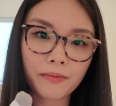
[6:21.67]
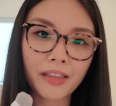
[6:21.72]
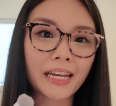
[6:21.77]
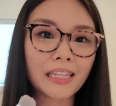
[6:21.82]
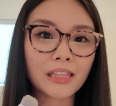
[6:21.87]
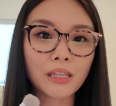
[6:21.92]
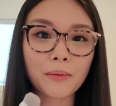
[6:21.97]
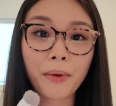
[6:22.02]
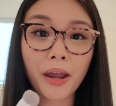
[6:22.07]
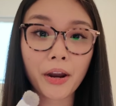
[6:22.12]

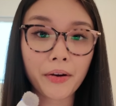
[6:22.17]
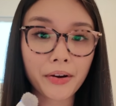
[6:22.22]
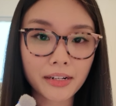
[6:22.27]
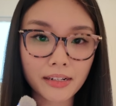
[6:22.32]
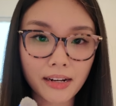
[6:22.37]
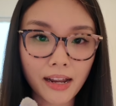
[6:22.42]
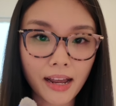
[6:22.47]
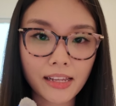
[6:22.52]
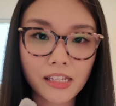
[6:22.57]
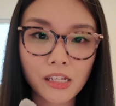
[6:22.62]
like the
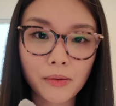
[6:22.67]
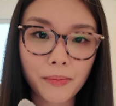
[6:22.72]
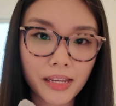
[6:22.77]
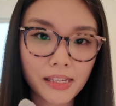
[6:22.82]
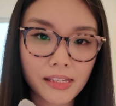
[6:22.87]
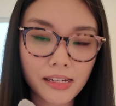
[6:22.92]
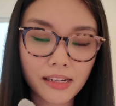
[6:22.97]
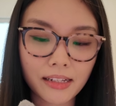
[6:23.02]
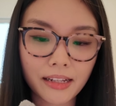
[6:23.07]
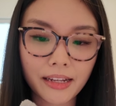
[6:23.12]
parent task
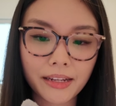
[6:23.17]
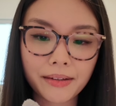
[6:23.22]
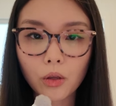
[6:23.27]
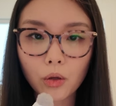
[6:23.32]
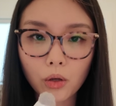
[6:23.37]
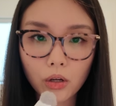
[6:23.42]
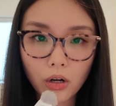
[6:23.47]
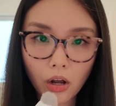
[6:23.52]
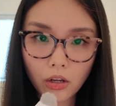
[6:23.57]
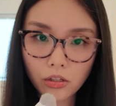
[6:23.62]
basically.
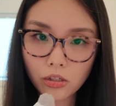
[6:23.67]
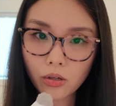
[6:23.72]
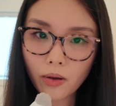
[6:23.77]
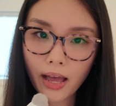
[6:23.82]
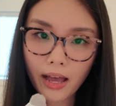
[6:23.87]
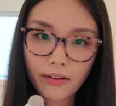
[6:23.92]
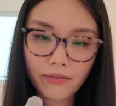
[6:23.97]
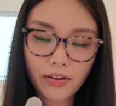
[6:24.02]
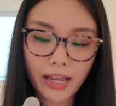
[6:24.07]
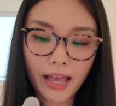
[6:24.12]
You could also
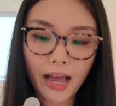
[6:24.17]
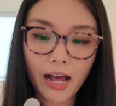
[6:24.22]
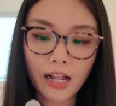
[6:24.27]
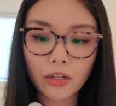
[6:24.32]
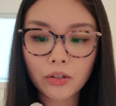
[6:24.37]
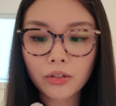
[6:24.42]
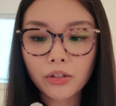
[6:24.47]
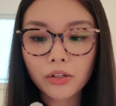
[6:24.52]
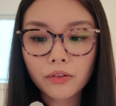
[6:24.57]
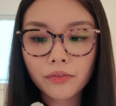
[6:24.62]
have a
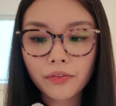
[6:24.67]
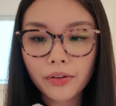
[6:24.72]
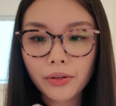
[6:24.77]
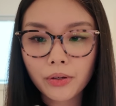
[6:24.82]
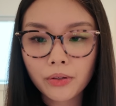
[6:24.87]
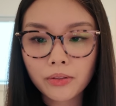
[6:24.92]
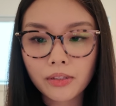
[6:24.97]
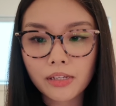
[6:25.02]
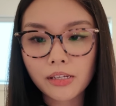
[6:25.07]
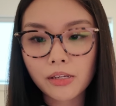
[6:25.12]
calendar
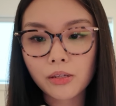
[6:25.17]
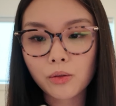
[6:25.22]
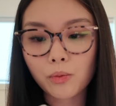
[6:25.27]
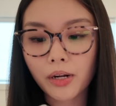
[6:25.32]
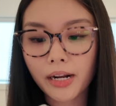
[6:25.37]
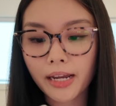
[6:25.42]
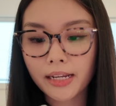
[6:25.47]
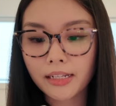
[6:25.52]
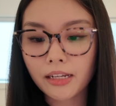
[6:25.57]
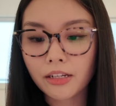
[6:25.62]
view. This is
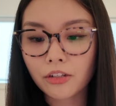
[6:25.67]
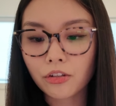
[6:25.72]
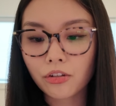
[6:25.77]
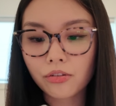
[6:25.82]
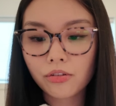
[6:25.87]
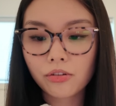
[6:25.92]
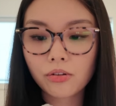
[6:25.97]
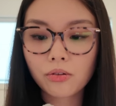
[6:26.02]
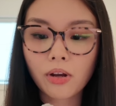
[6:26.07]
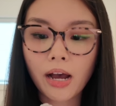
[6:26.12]
what I did
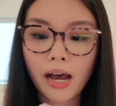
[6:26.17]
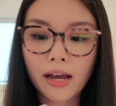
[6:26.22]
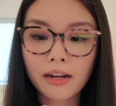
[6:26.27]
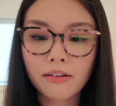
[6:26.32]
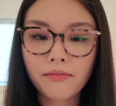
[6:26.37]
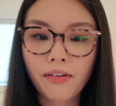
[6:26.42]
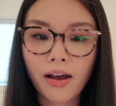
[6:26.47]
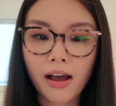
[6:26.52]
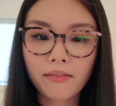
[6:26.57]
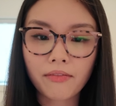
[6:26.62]
just to kind
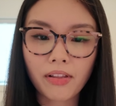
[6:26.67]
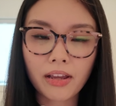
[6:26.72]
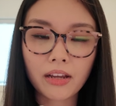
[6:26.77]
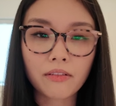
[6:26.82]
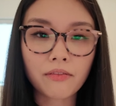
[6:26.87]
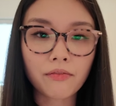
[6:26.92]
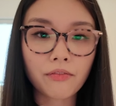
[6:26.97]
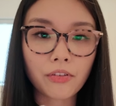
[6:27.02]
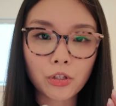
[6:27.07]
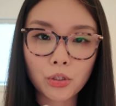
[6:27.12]
of have like
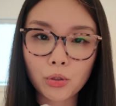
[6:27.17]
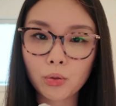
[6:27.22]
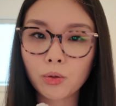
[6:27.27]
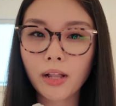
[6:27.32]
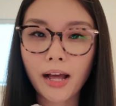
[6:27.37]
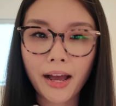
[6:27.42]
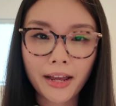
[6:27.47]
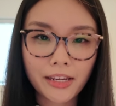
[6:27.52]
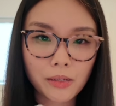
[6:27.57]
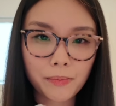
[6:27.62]
a visual
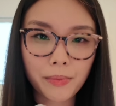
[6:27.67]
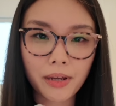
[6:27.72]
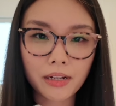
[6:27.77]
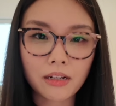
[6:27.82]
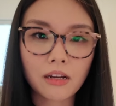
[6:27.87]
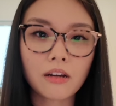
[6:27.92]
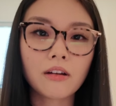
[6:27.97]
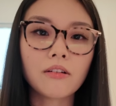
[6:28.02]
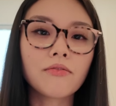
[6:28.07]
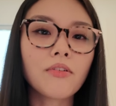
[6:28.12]

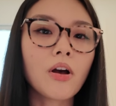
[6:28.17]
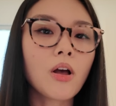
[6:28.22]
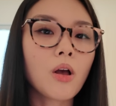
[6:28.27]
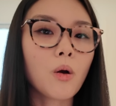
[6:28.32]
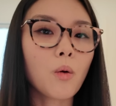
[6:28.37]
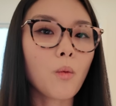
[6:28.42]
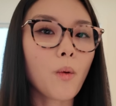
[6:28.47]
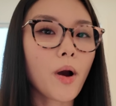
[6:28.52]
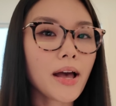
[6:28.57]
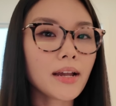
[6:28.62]
aspect of
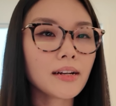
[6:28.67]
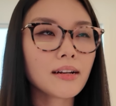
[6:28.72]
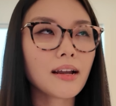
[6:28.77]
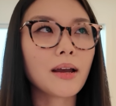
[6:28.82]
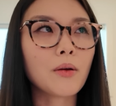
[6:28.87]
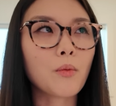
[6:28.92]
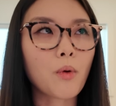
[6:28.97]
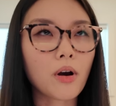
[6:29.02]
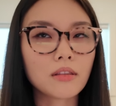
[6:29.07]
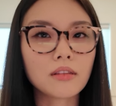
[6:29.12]
when
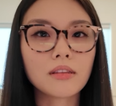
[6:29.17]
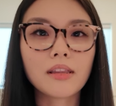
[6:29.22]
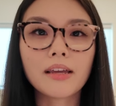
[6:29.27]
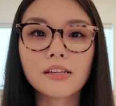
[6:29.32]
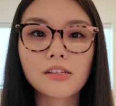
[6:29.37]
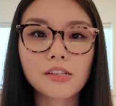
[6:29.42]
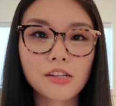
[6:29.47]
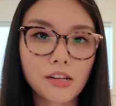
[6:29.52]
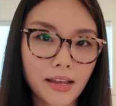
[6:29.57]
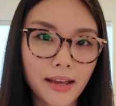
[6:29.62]
I want
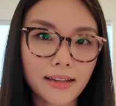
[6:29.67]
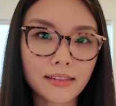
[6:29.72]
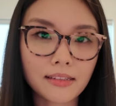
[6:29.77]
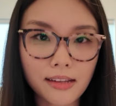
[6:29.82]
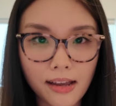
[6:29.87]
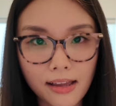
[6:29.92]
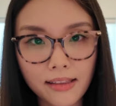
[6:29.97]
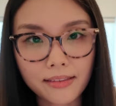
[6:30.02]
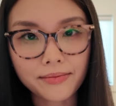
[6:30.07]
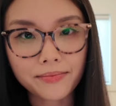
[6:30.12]
things to get
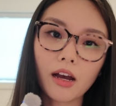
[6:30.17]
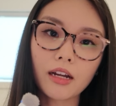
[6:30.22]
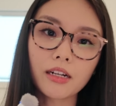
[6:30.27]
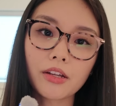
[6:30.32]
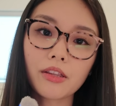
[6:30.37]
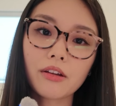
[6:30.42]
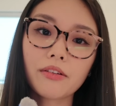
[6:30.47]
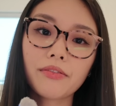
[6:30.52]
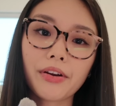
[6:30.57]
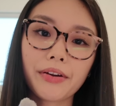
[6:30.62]
done.
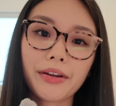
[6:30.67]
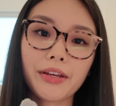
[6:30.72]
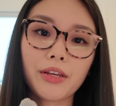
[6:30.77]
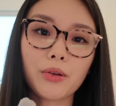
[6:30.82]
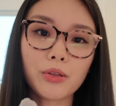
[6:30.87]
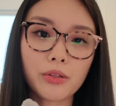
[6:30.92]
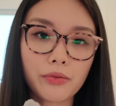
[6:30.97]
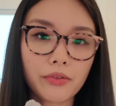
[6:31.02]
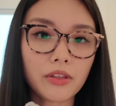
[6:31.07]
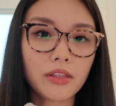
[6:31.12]
Another very
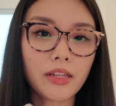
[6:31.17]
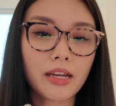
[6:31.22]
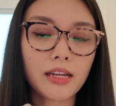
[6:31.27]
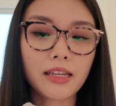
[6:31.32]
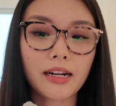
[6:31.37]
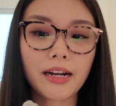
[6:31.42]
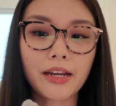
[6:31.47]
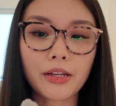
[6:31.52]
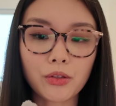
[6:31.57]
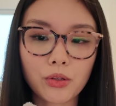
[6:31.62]
useful thing
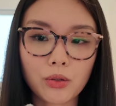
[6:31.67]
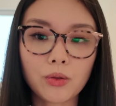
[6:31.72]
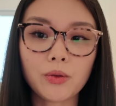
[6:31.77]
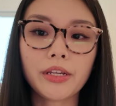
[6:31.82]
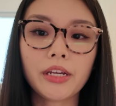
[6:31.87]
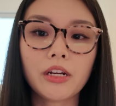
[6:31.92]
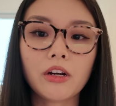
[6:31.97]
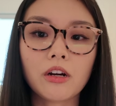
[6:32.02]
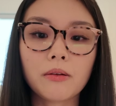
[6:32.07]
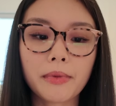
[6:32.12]
that I do
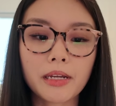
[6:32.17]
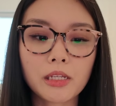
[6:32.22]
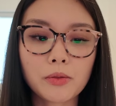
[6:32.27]
here on my